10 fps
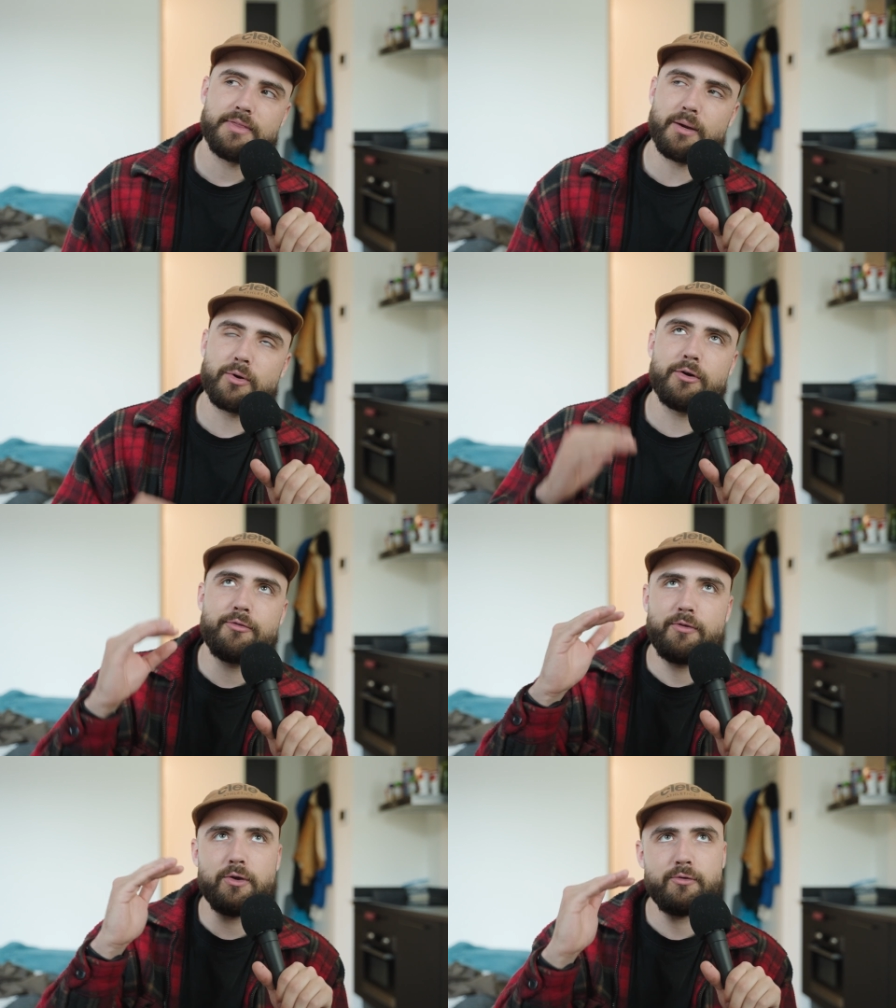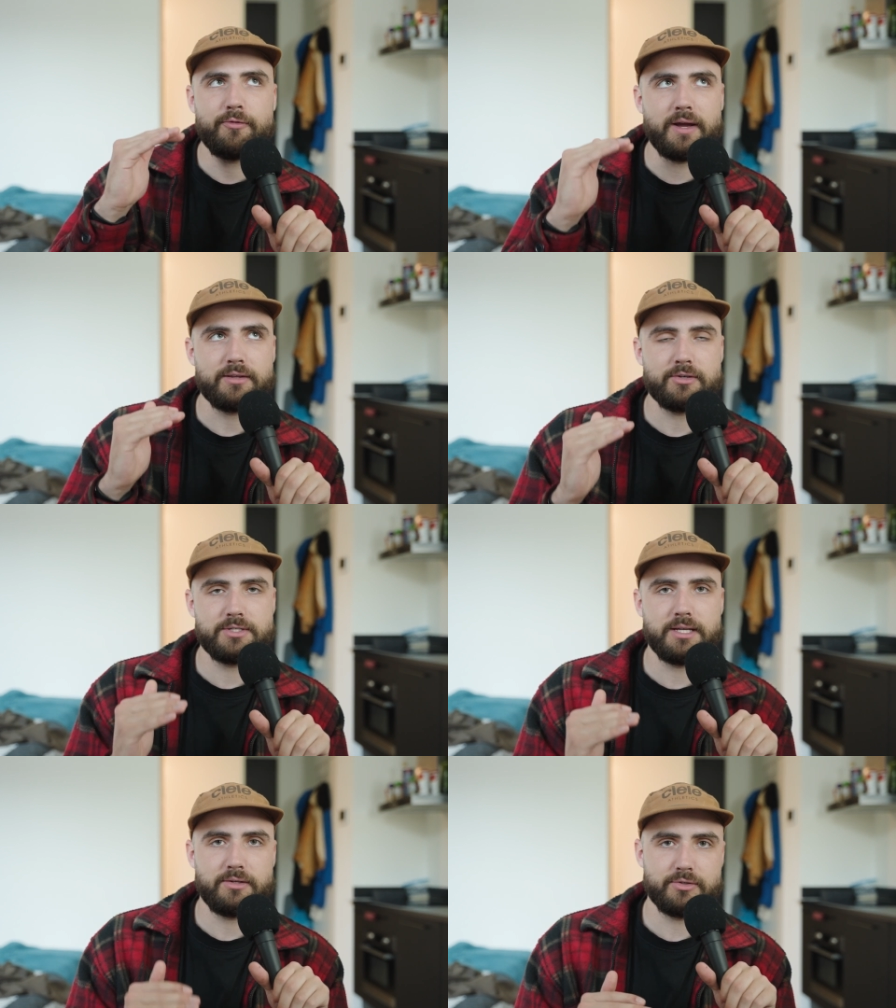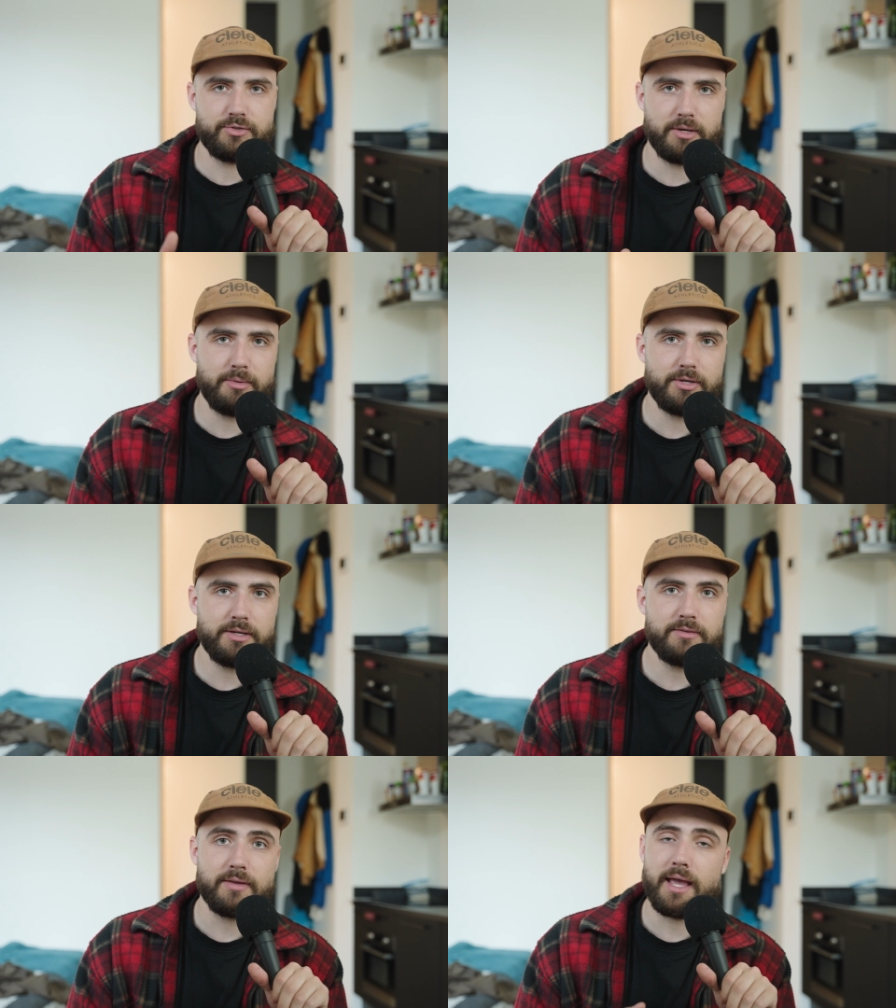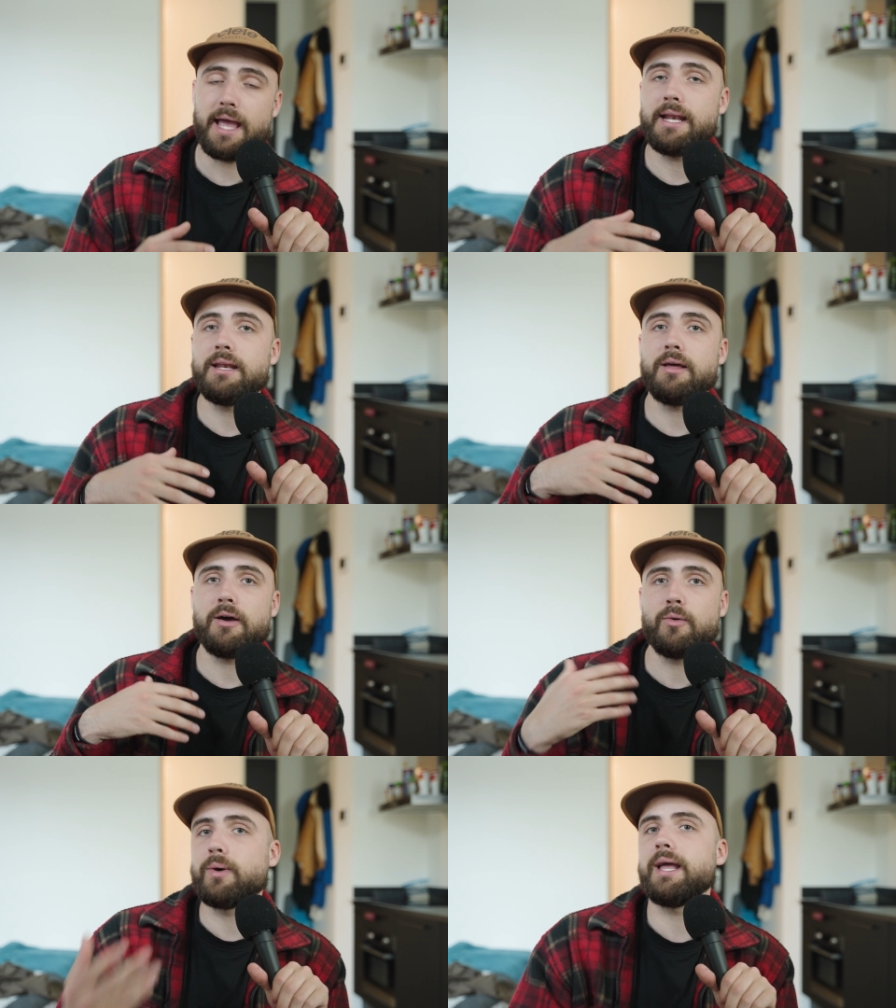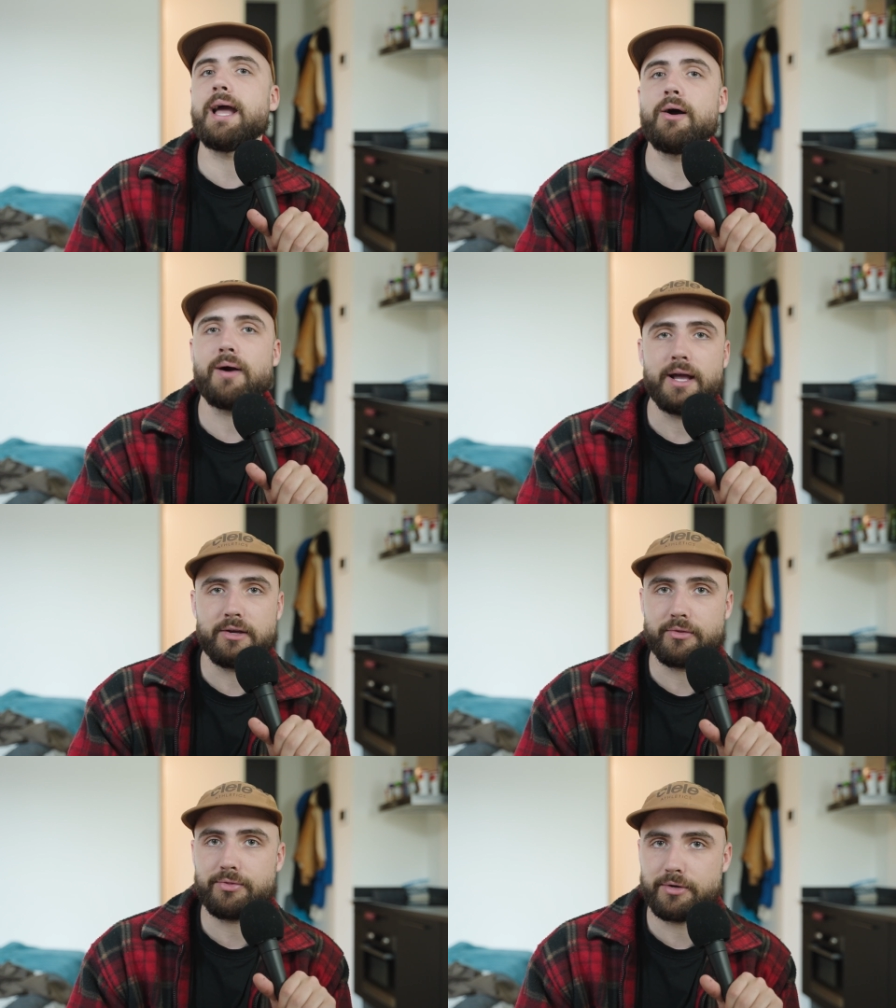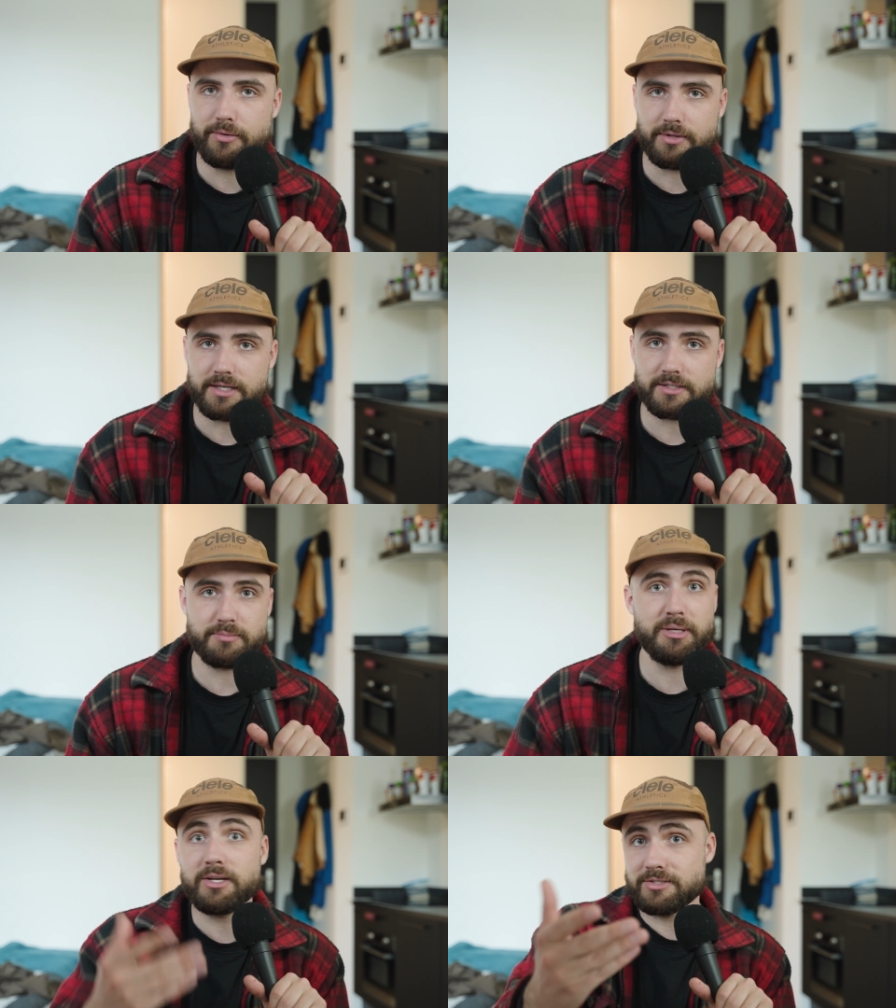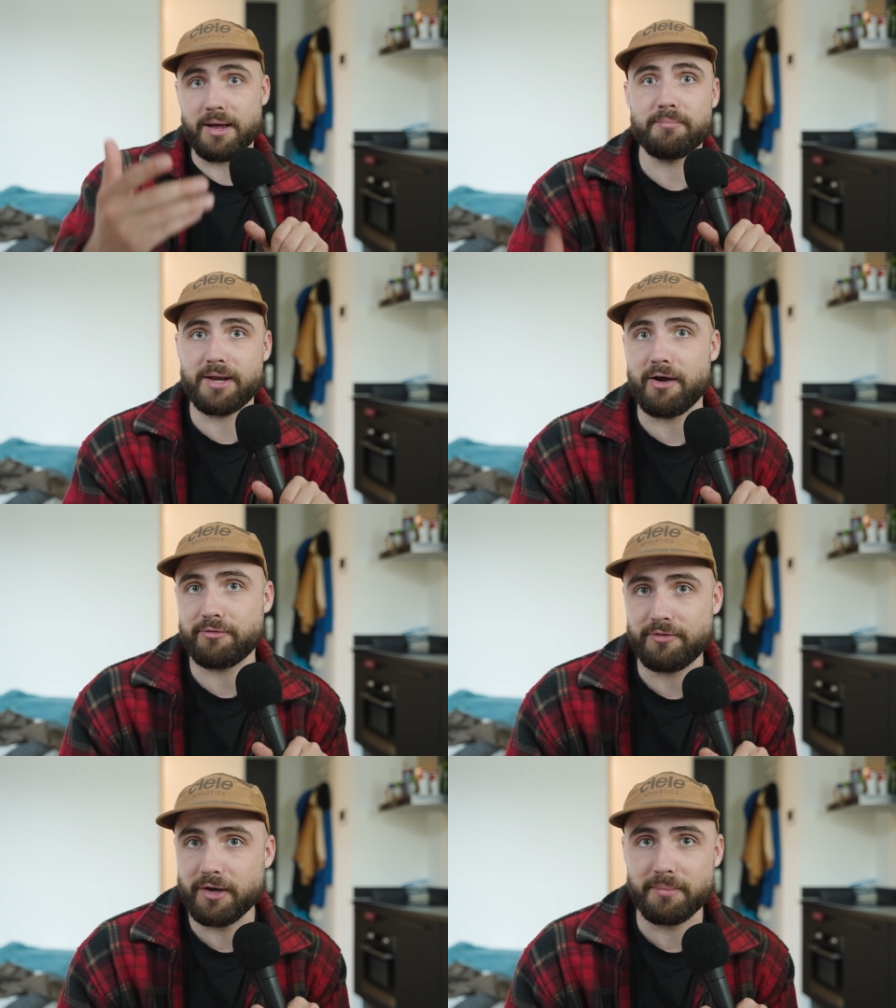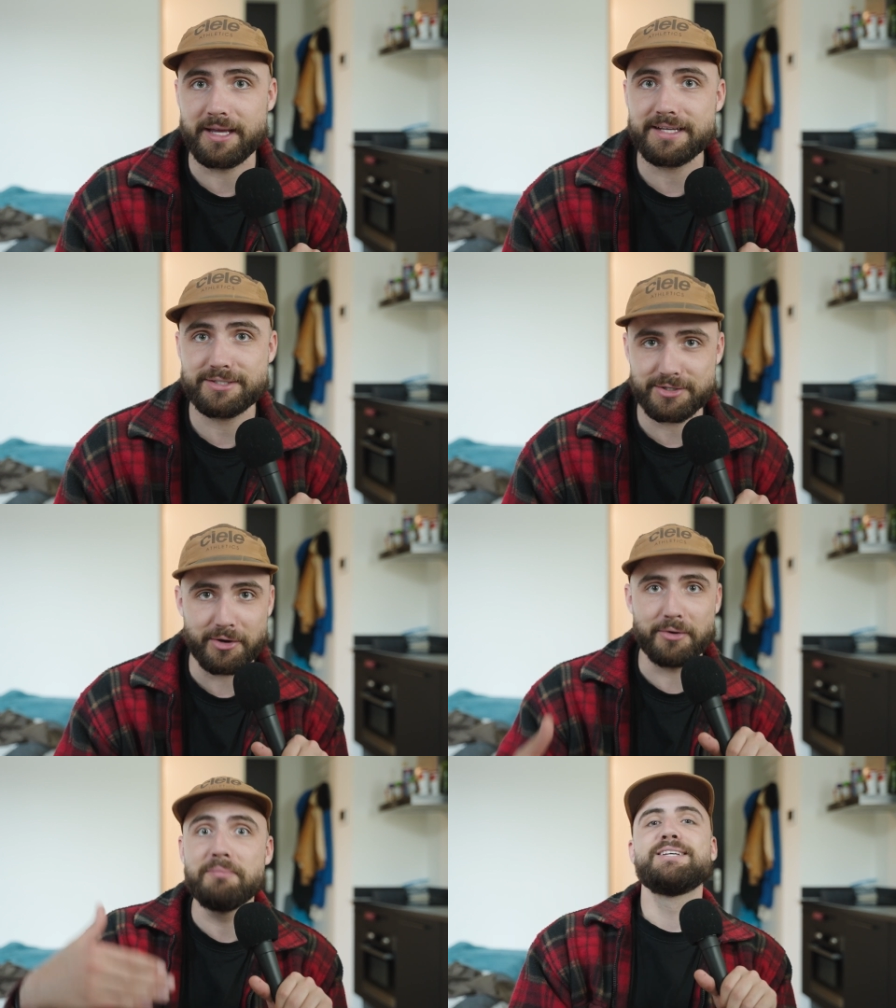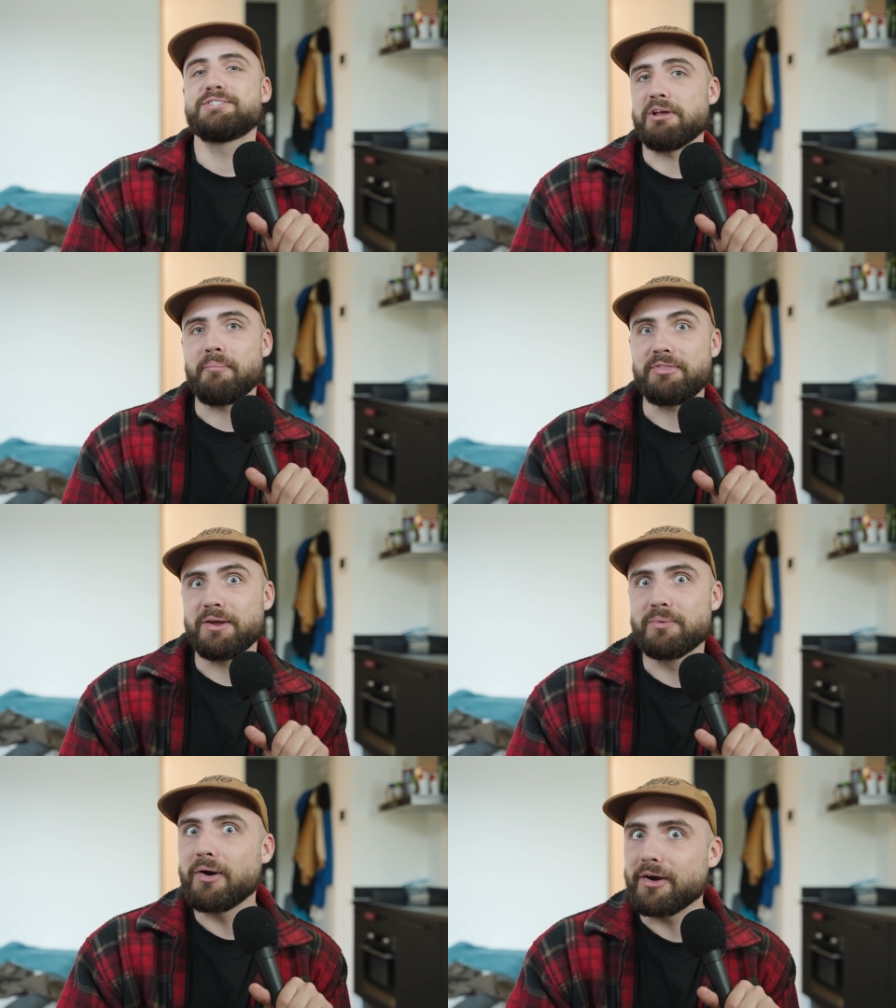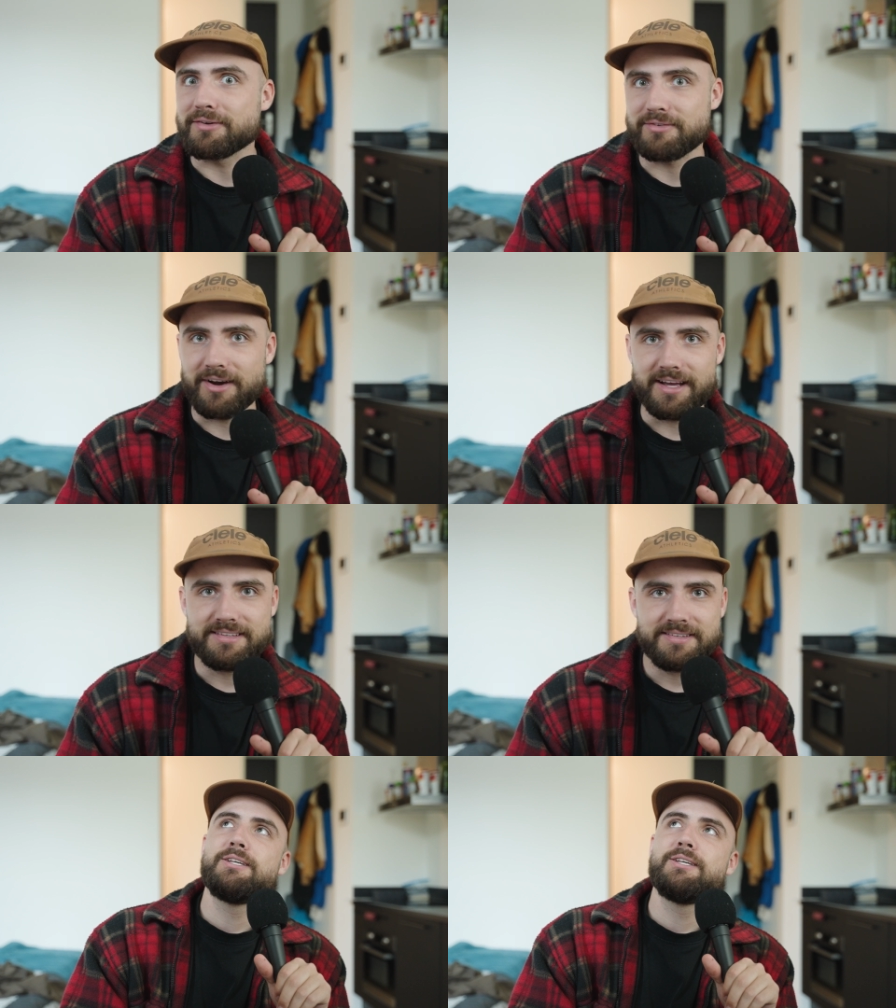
there were a few factors that contributed and a way how I got through this, because I'm now filming, so something worked, right?